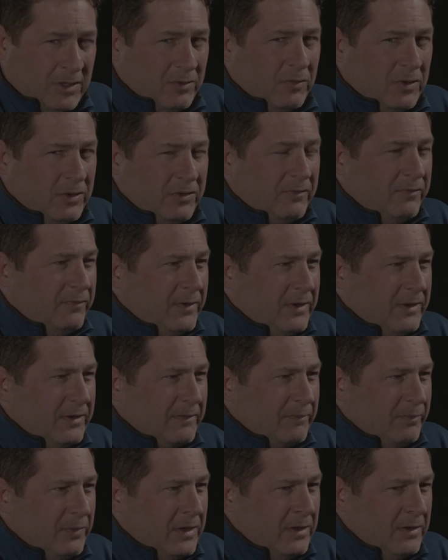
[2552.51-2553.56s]
And I'm yeah. like, what the
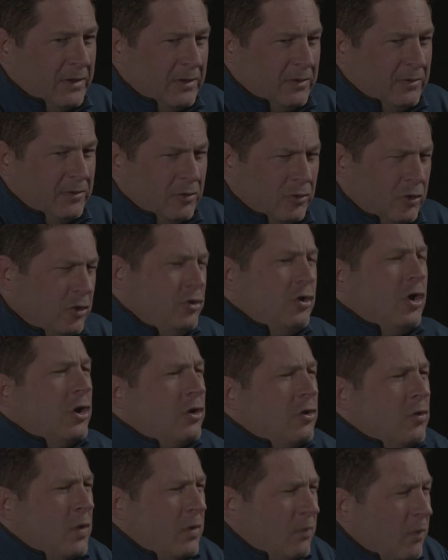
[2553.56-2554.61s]
fuck? And then you know, you
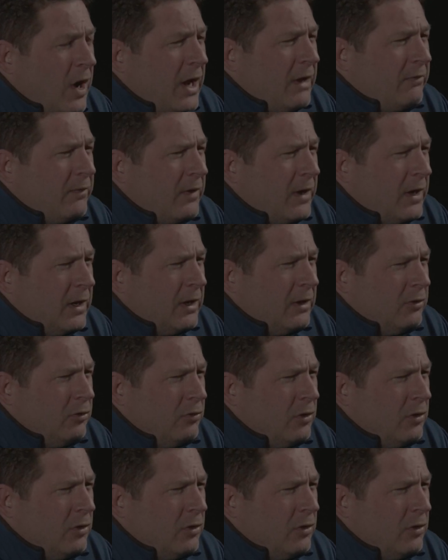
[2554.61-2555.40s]
got to go on Wi-Fi.